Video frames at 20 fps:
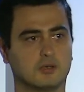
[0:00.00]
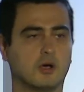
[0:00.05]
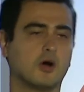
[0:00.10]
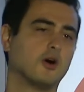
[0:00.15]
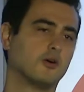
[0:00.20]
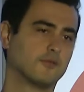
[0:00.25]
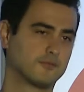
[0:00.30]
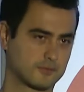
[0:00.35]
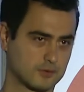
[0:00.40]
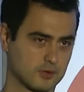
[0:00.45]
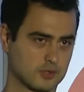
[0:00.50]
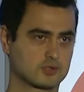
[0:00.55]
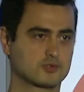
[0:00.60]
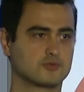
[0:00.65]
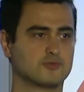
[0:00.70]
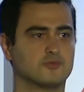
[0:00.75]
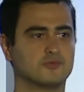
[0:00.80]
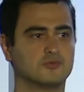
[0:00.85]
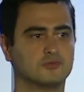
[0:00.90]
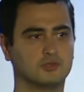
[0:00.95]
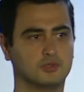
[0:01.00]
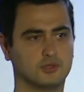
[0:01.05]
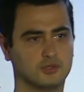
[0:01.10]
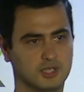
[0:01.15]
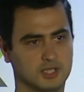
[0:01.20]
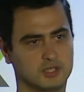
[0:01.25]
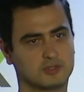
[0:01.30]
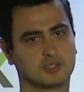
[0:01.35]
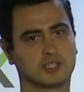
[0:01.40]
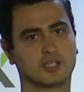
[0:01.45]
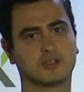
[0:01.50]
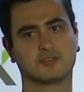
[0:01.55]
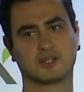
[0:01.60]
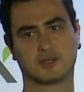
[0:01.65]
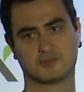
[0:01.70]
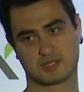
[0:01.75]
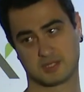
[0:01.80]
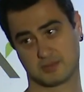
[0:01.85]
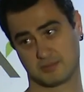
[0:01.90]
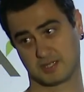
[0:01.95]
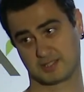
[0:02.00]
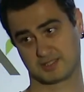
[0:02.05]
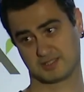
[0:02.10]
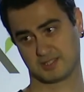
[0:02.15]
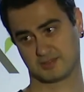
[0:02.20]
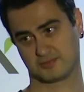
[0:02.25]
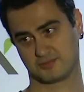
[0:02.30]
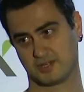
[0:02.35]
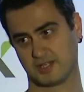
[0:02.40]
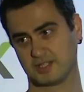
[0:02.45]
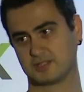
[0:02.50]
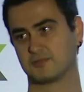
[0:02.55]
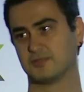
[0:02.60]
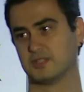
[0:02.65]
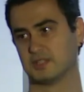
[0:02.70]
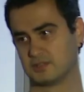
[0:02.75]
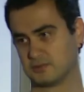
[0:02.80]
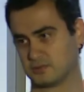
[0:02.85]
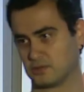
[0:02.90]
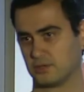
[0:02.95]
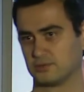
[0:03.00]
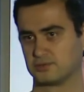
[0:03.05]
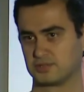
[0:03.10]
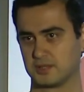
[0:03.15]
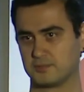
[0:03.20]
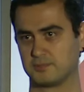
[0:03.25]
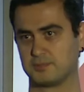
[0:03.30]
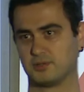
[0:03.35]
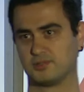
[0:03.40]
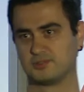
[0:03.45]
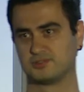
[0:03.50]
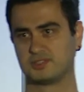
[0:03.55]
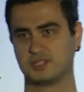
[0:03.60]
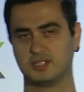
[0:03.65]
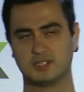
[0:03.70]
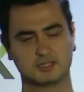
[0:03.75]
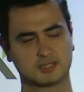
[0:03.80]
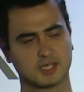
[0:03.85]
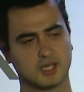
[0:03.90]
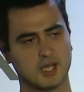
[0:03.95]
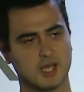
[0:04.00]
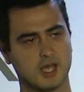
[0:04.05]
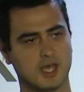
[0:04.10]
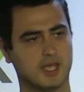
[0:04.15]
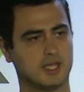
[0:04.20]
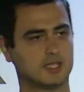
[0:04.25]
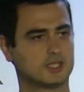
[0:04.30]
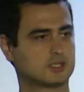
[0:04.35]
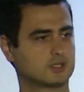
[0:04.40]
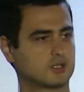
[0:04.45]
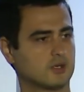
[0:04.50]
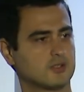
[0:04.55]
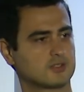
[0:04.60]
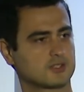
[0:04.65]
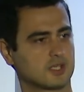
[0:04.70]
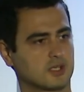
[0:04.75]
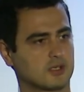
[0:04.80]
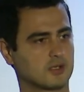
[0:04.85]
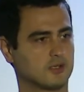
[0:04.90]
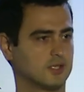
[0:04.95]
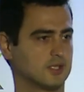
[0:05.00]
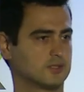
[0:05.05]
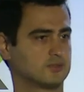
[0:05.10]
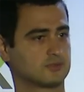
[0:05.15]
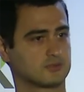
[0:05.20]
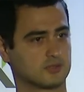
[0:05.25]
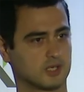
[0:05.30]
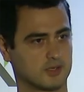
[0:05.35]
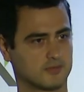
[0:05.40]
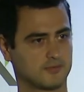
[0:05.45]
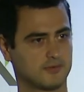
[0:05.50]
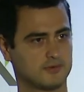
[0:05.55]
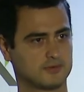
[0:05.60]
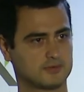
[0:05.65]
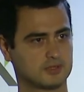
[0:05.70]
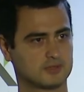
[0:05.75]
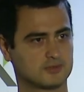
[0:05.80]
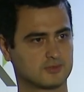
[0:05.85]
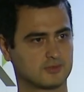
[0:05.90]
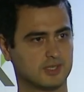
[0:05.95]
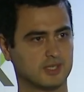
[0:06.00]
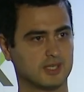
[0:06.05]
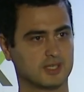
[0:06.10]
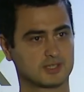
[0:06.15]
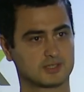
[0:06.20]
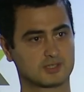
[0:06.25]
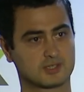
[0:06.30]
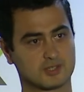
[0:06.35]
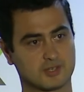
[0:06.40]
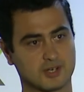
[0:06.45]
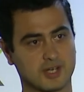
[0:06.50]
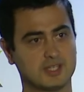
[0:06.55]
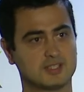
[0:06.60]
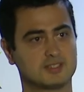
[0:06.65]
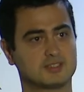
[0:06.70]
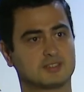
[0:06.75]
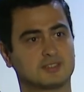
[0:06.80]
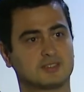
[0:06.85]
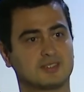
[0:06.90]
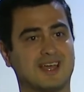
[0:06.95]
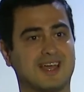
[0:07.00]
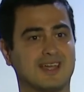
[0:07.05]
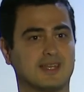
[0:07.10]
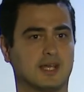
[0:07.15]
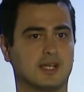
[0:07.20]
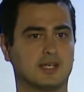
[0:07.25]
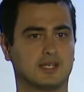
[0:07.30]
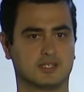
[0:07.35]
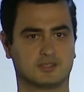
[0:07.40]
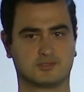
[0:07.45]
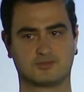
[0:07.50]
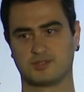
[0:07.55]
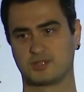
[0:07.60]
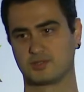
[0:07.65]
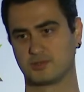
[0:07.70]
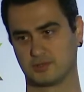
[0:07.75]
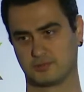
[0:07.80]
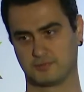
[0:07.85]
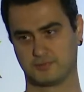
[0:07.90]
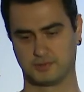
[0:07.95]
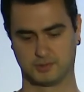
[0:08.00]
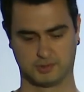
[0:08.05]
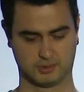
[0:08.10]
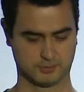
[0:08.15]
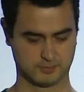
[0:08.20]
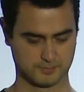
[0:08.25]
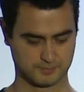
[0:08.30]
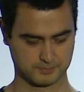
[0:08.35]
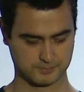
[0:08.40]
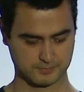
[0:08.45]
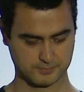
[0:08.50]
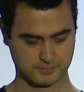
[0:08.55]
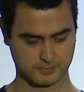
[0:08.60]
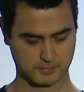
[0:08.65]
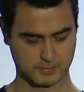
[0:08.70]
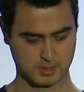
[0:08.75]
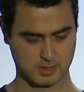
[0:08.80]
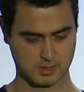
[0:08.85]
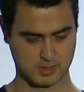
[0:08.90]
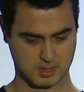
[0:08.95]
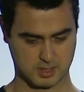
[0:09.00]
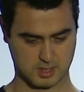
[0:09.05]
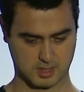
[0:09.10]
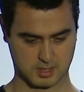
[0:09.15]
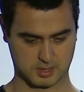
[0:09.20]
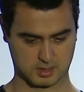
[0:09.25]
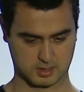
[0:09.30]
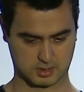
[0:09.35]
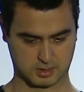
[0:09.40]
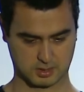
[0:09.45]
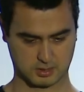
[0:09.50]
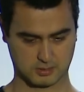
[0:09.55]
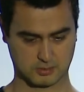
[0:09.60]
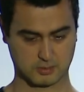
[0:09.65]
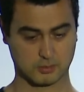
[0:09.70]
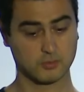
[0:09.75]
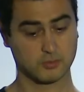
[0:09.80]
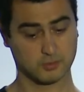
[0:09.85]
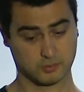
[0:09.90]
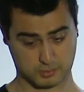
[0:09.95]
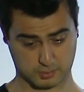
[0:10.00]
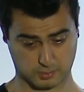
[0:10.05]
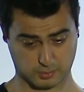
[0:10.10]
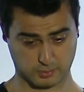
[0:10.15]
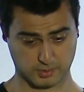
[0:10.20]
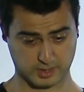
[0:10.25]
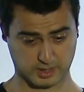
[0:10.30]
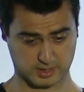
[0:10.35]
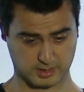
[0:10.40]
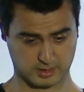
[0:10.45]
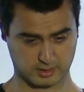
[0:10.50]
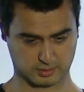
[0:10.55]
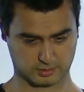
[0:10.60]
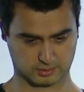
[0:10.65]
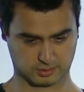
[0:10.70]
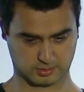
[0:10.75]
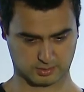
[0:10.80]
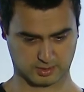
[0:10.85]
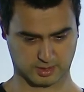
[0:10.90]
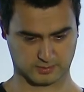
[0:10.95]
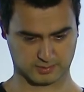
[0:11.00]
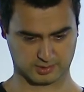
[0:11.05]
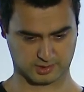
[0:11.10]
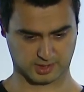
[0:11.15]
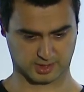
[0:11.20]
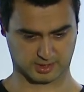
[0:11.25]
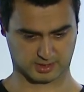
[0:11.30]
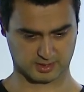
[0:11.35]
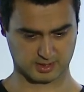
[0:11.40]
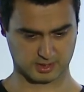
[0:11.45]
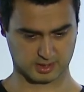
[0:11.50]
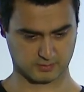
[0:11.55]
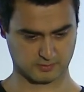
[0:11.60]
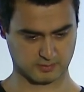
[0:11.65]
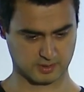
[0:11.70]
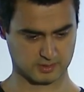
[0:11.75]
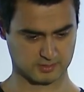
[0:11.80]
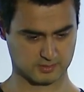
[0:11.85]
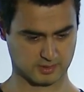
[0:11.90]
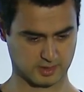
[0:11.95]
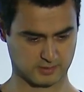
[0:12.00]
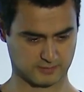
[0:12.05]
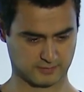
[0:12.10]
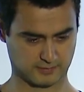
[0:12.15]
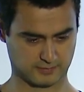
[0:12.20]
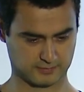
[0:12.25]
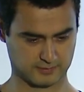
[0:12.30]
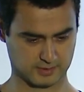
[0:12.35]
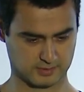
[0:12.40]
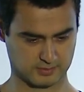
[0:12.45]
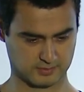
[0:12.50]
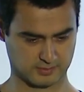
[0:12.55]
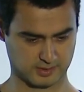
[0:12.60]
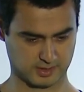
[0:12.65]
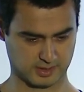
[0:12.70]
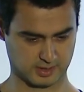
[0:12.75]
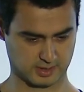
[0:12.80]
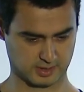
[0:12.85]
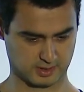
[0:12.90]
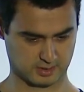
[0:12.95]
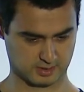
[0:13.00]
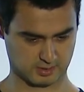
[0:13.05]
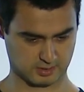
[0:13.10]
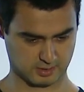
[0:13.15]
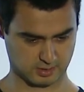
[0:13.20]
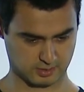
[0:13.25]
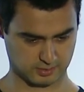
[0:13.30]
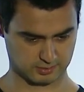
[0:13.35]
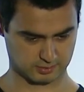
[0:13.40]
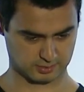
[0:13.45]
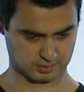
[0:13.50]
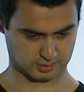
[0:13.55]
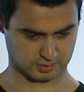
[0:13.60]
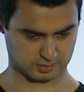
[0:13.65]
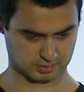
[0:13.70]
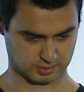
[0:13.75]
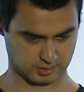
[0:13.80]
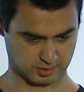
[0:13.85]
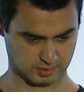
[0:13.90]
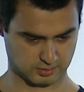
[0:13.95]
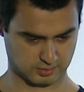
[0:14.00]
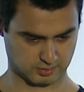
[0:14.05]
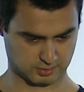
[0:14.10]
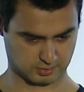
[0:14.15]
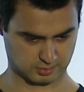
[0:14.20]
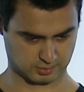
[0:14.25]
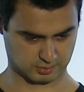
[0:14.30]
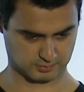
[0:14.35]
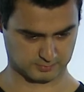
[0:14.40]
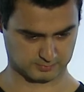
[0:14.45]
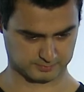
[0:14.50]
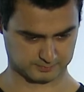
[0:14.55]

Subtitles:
of course, you need to give them some access rights with roles and policies. It goes and connects to Route 53 and creates an alias record for you. So we can also double check this one, Route 53, hosted zones.